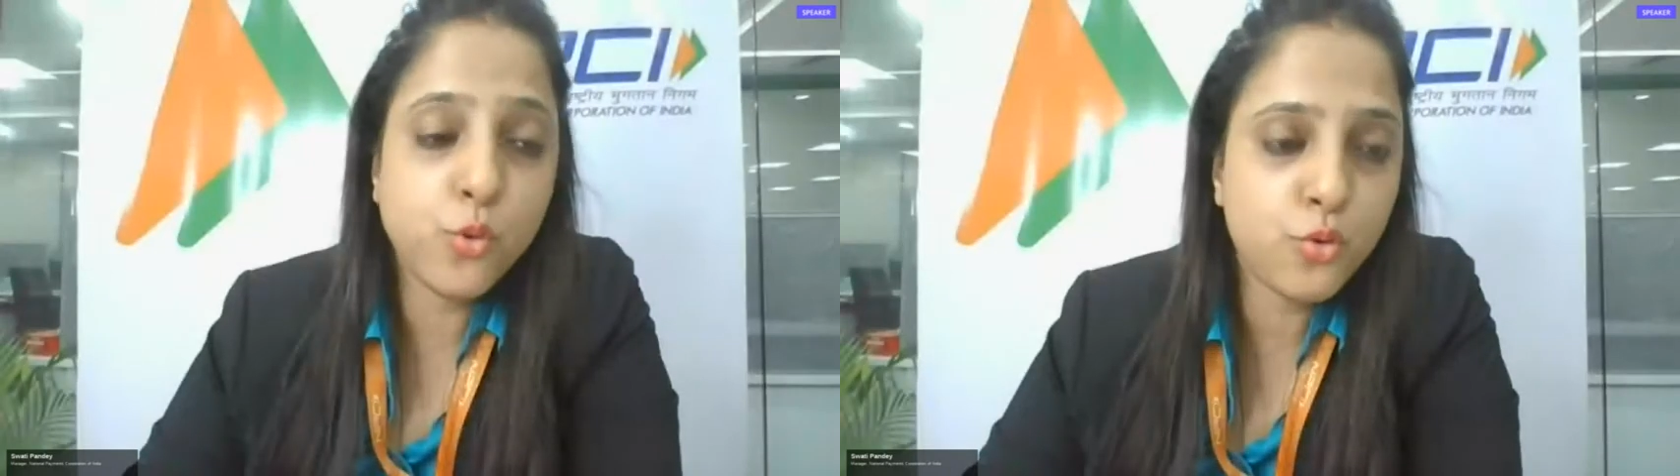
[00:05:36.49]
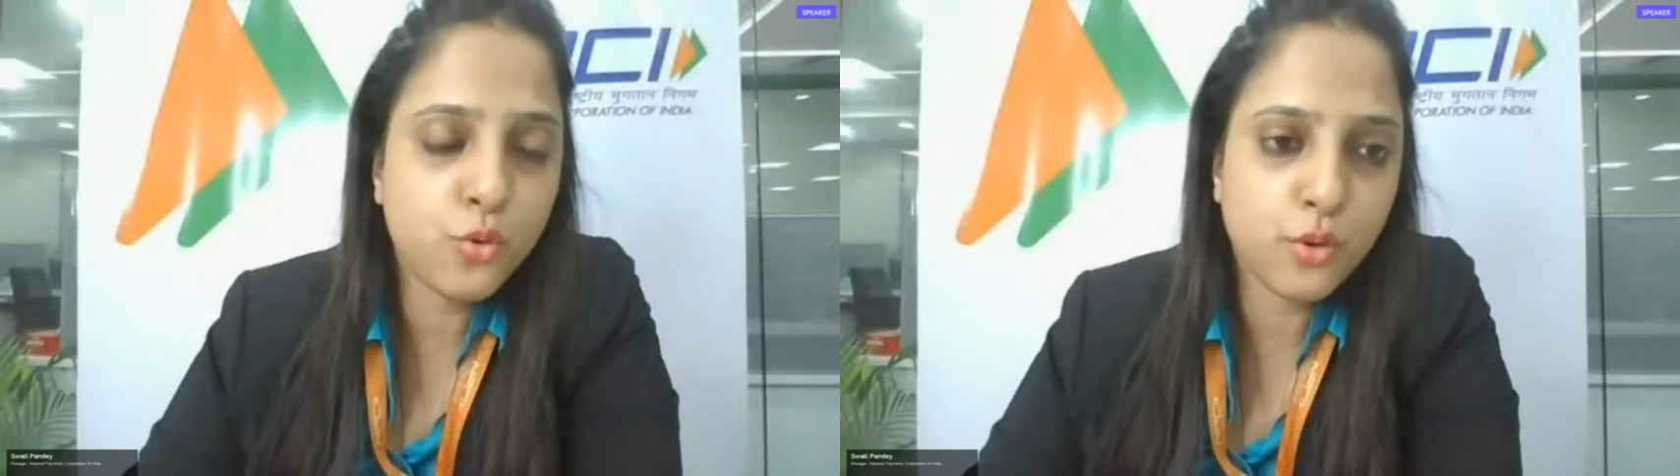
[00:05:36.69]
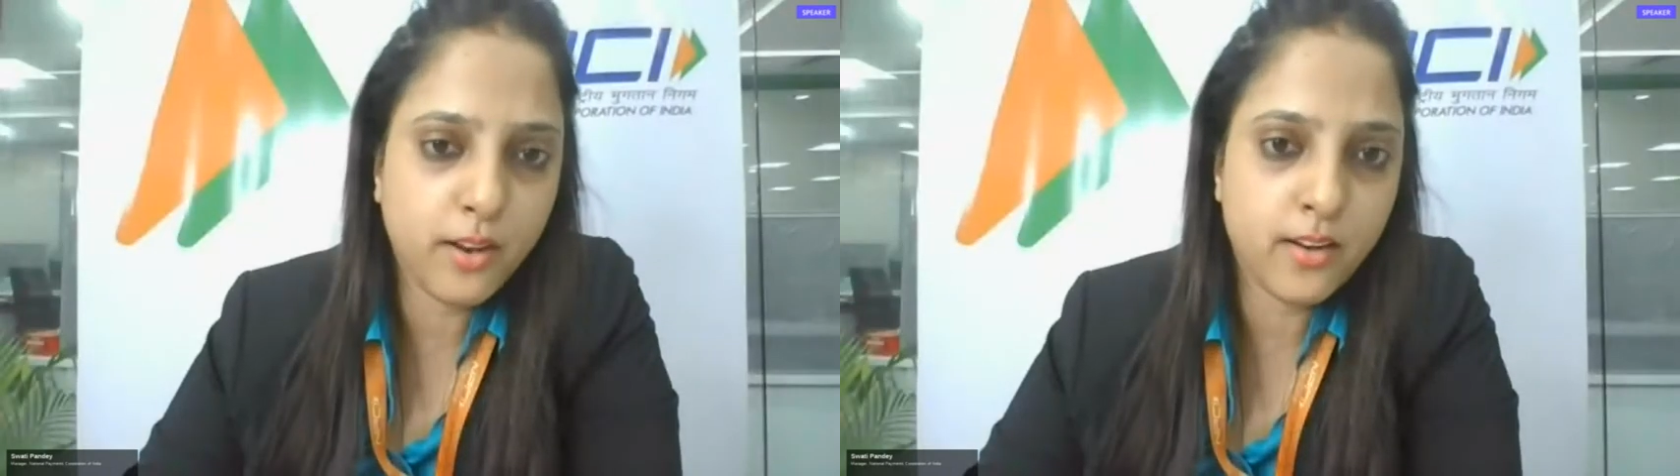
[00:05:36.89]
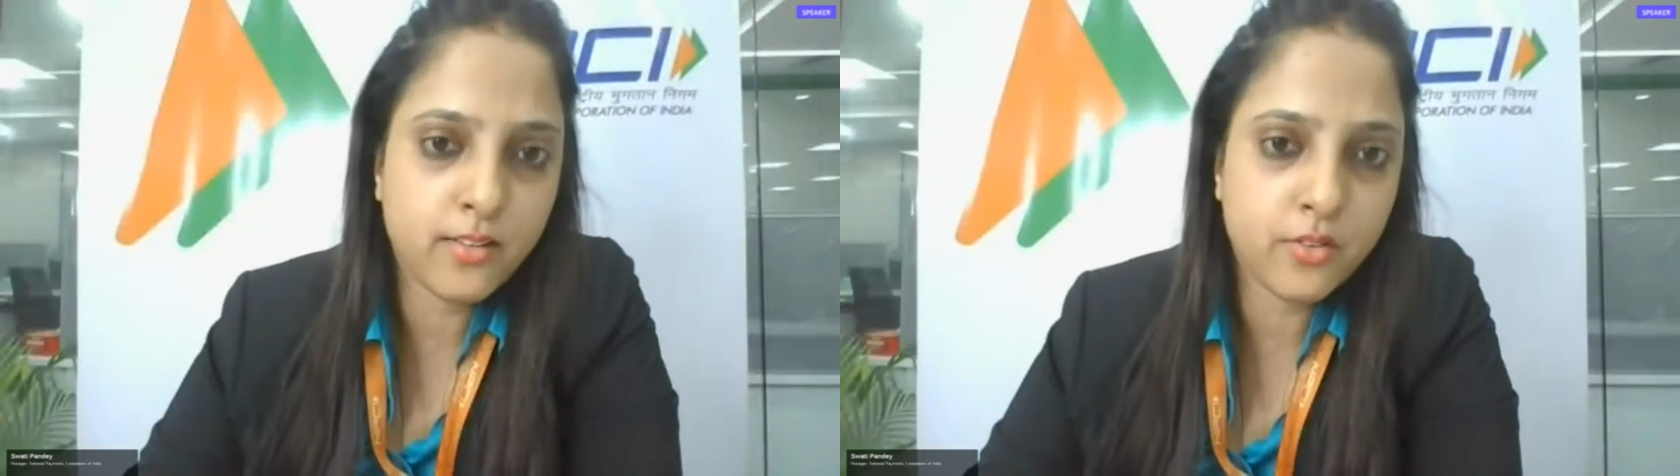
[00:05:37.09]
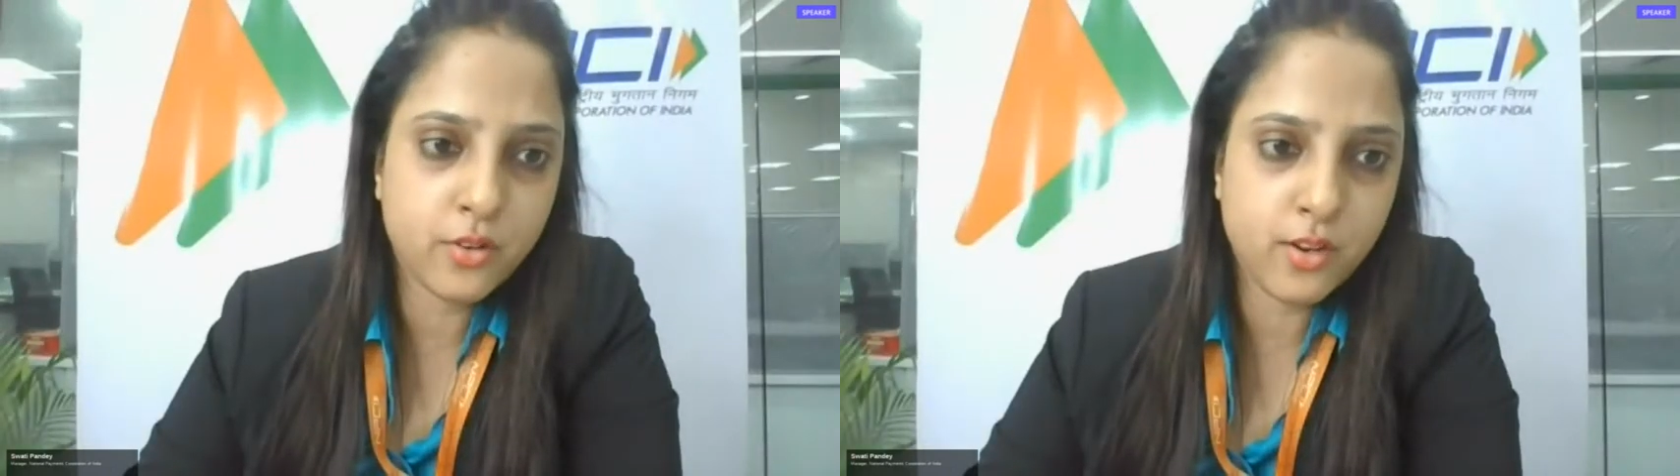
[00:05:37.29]
used to create
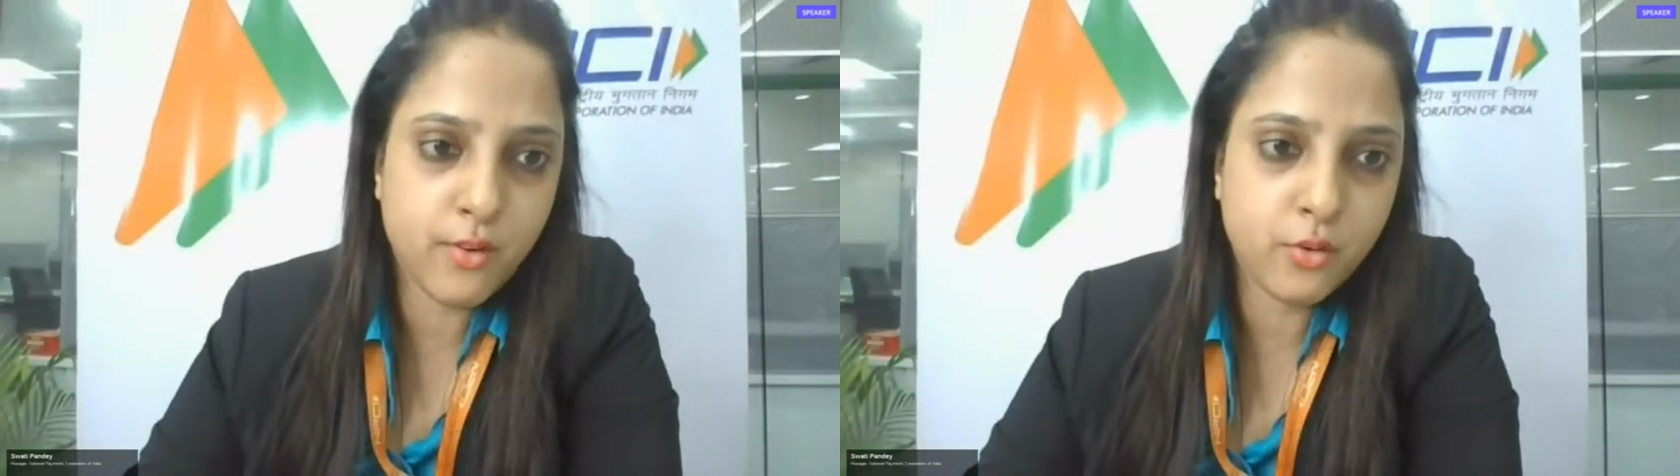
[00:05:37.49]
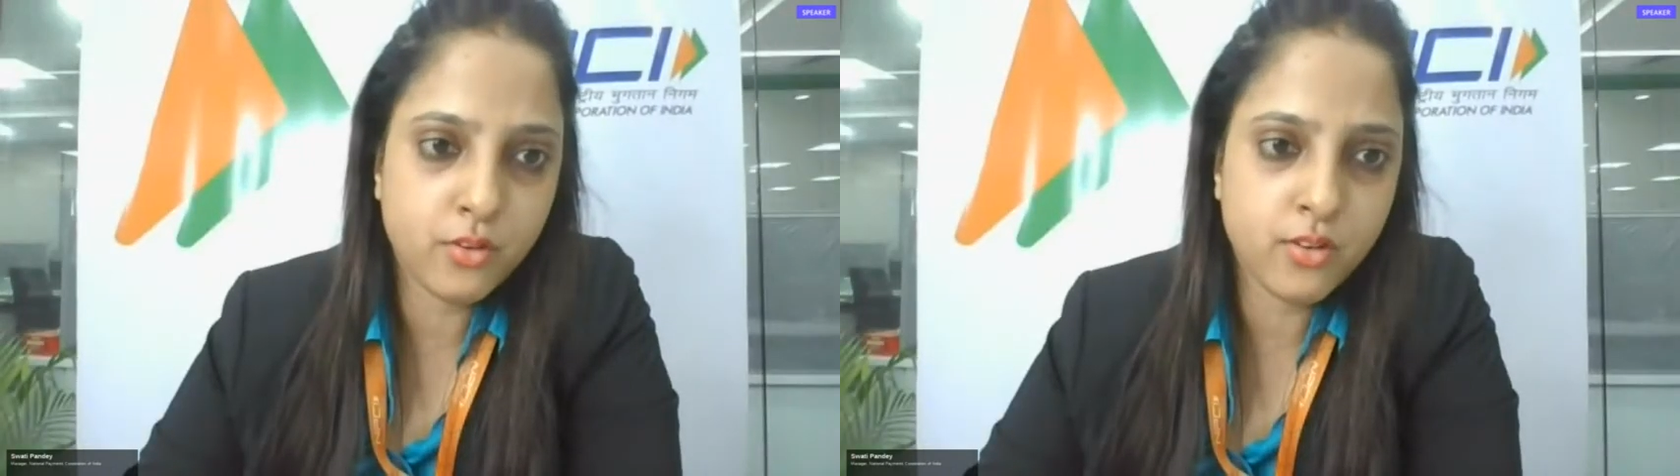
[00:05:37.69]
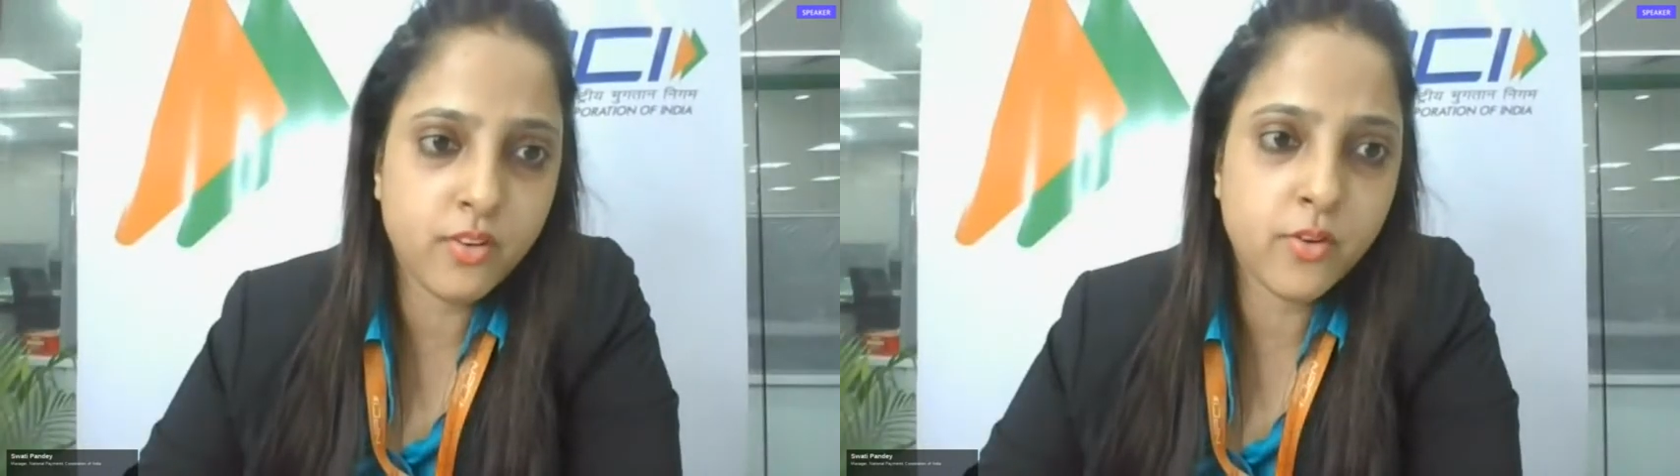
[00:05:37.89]
such e-voucher,